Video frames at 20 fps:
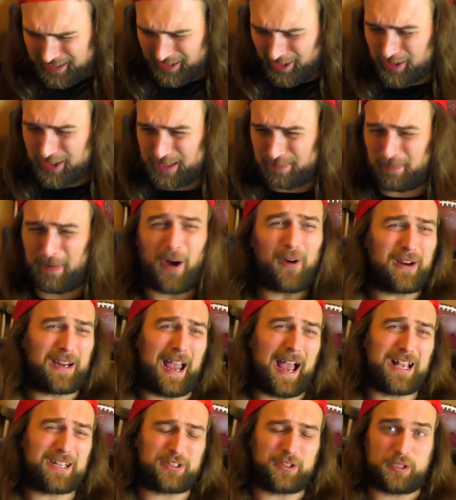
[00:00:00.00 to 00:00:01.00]
so
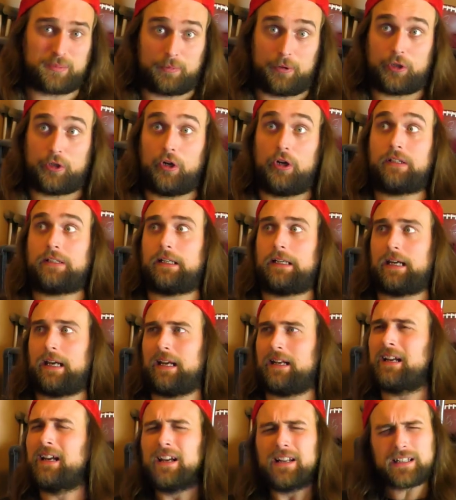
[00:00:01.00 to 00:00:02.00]
spellcasters, but cooked
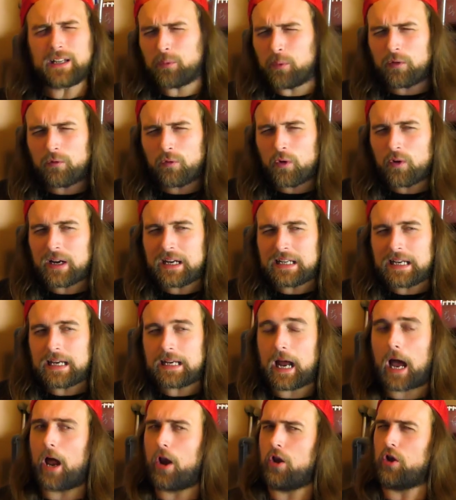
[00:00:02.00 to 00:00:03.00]
again. Did we really
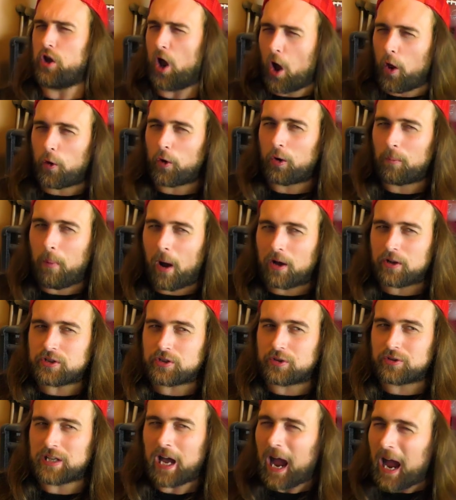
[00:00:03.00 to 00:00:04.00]
need another
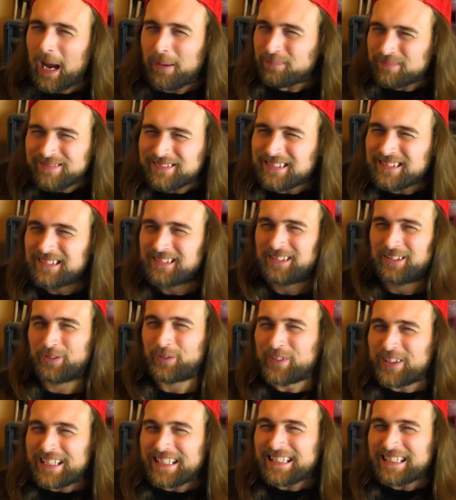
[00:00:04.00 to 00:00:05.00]
monster type?
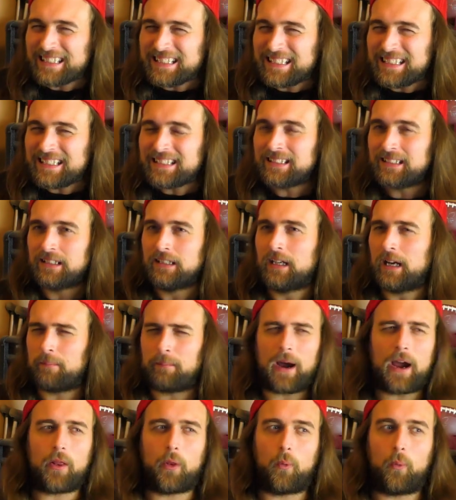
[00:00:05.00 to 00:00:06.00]
Really? And
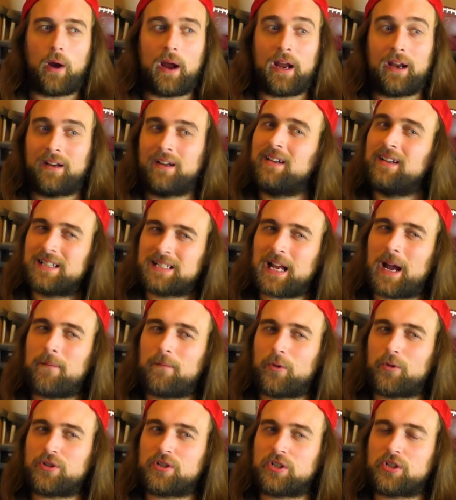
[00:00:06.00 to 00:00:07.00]
by the way,
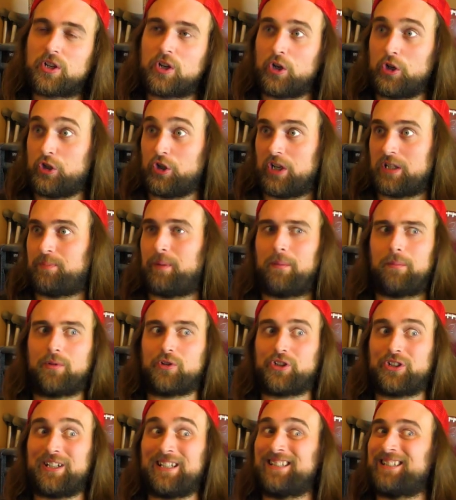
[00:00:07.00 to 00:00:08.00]
Cyberse could have just been
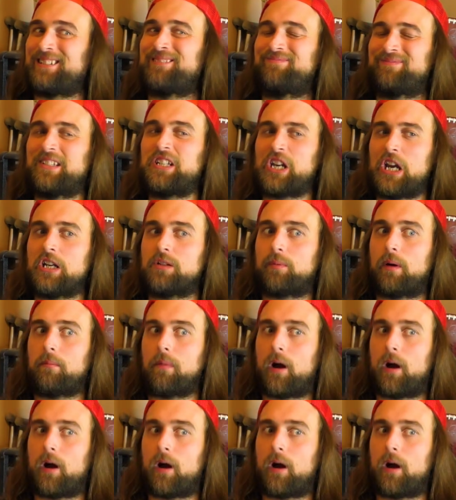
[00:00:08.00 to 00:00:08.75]
machines. Change changed my